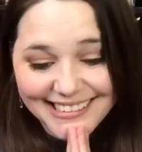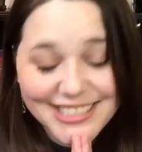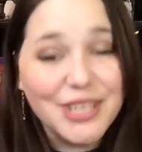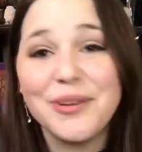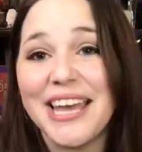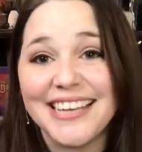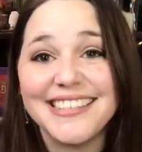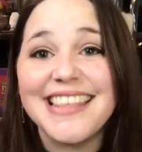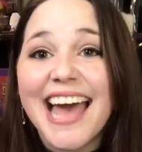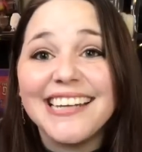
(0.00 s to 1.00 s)
So yes,
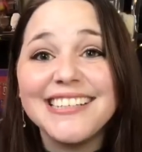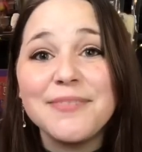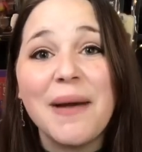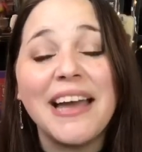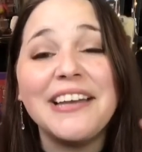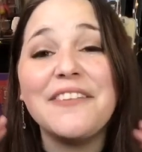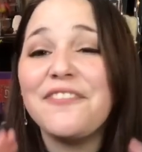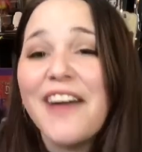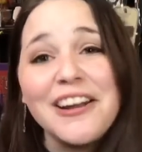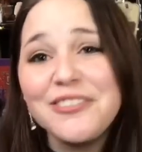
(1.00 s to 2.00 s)
that is my
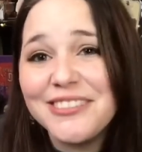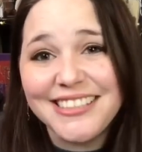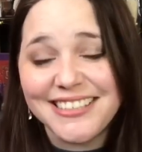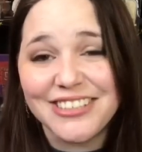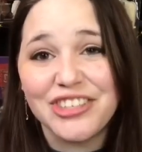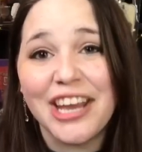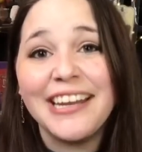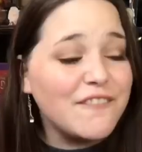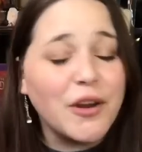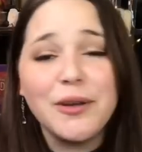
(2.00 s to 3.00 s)
final decision.
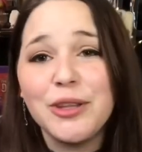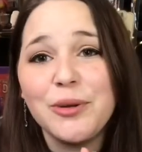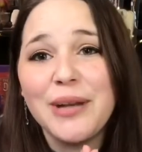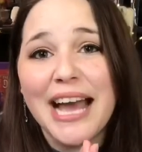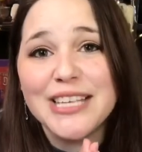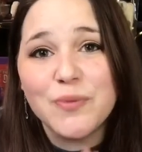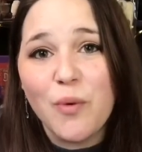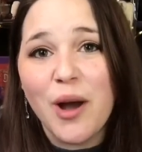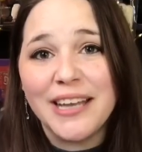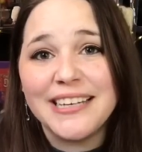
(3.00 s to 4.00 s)
FairyLoot has
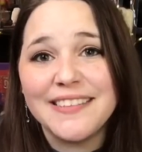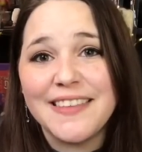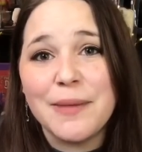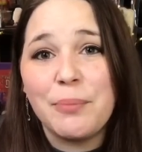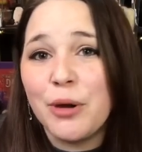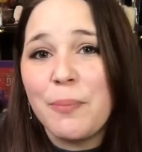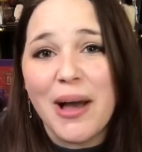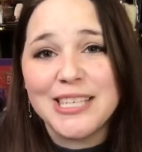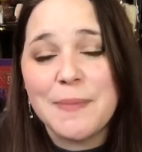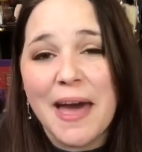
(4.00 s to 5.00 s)
won the book
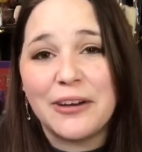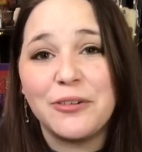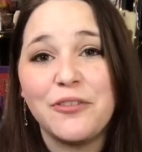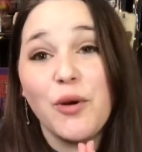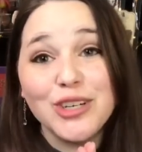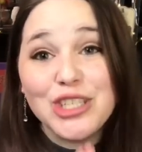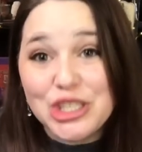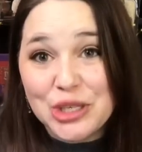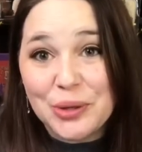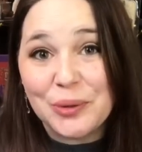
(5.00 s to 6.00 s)
box battle for
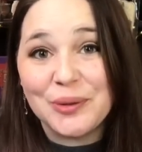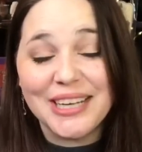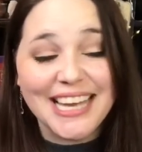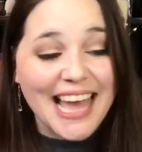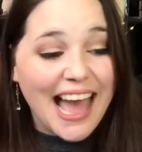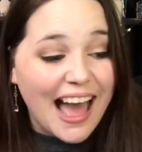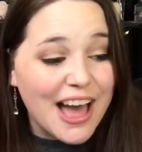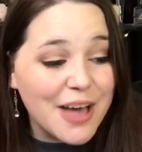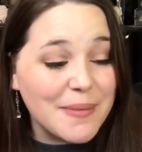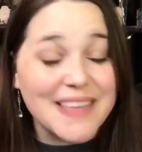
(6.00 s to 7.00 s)
June.
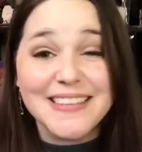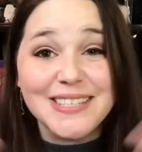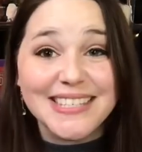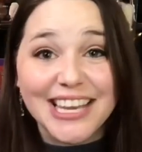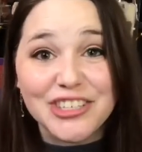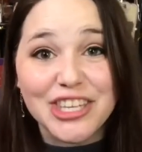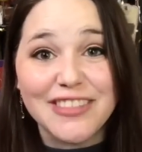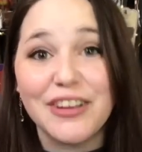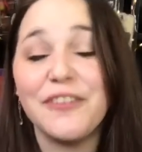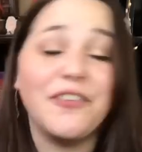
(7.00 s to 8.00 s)
And this is actually
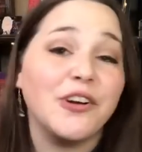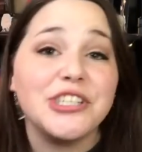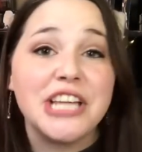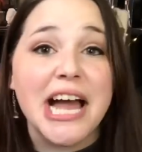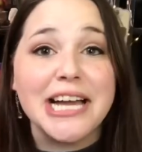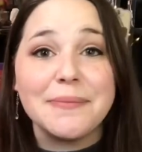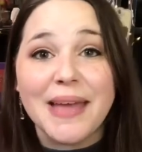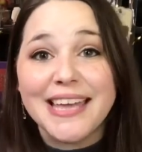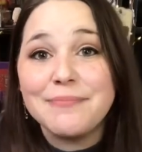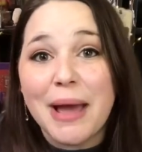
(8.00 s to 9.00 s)
their first time
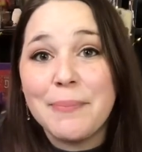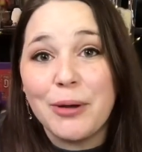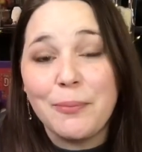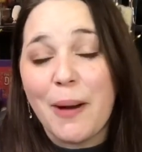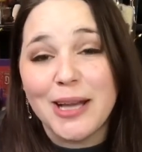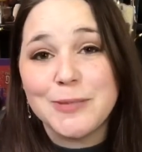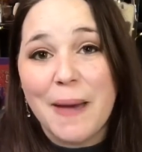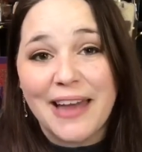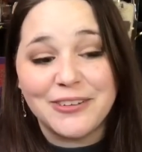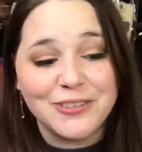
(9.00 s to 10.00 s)
in my book box
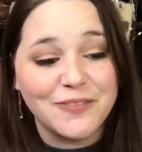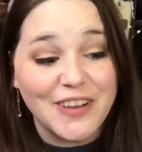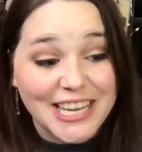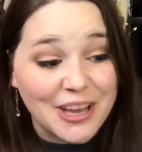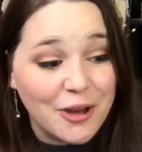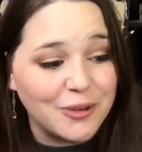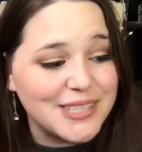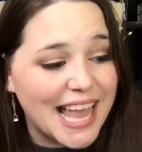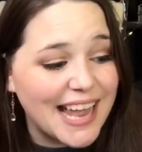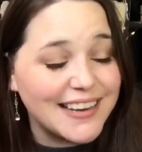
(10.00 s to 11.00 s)
battle videos,
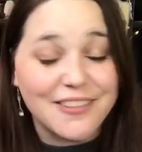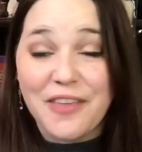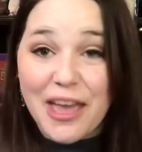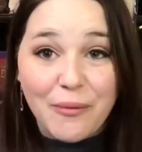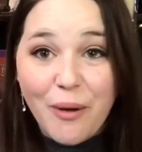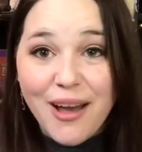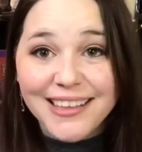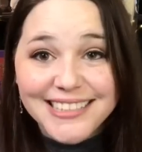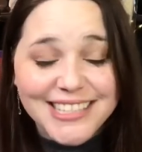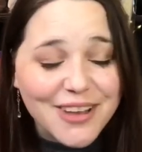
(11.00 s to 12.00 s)
and they
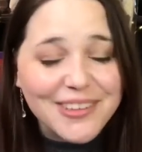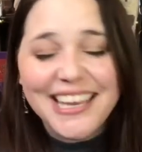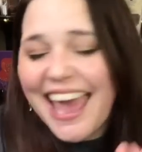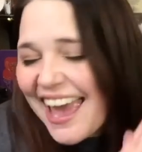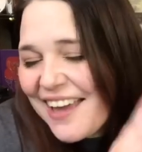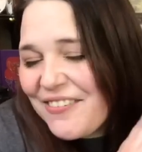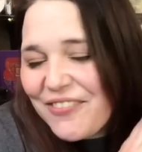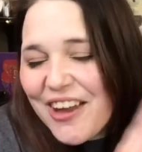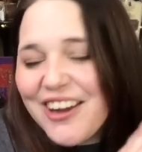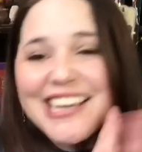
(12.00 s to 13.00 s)
won. So yay,
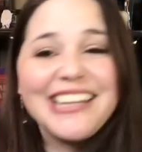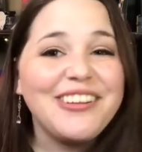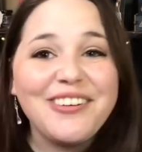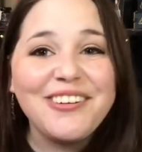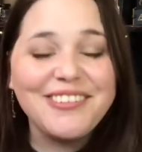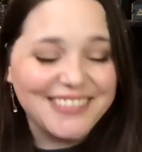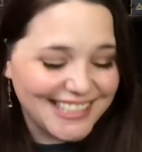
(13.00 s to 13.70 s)
FairyLoot!